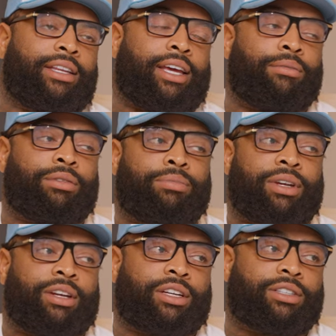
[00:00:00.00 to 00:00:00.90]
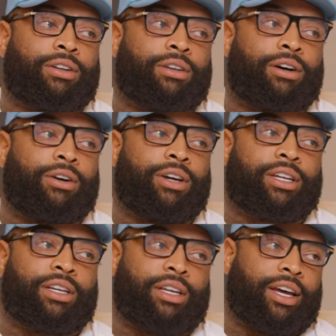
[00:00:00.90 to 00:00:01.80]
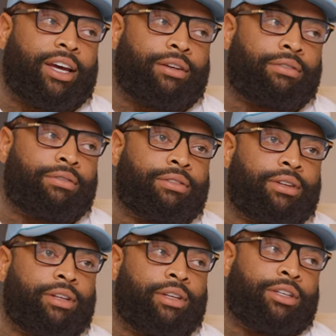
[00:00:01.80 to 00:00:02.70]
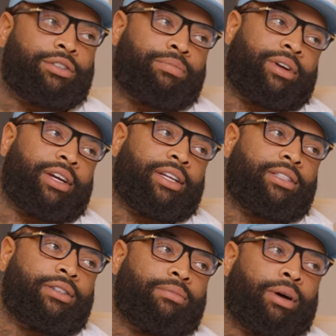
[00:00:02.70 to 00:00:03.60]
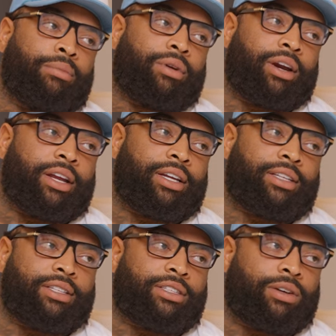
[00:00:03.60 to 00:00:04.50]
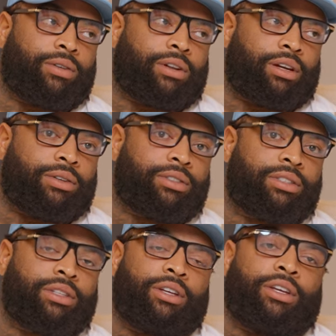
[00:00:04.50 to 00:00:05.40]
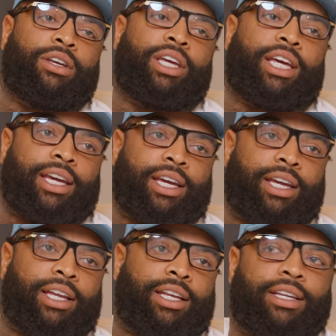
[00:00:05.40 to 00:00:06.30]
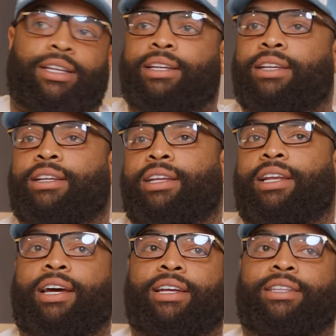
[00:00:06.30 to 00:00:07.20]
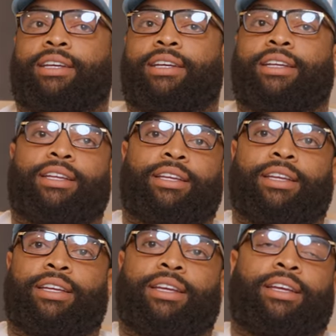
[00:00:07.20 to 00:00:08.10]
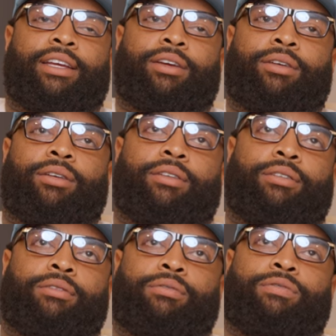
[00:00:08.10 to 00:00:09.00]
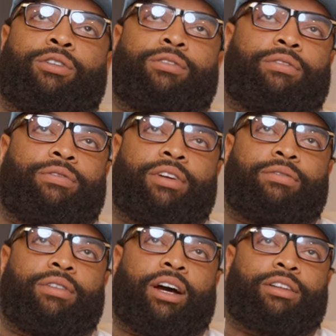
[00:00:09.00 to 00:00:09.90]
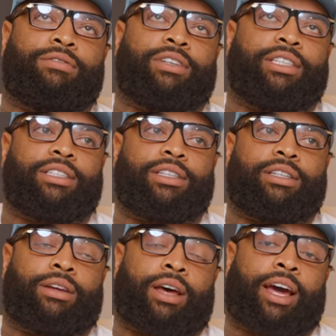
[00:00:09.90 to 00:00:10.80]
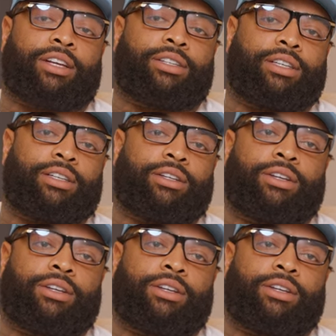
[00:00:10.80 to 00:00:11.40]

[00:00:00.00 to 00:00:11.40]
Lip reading: damn, it's been there so long, it could have spread to my brain because it's so close. And then, like, the fourth or fifth doctor visit, actually,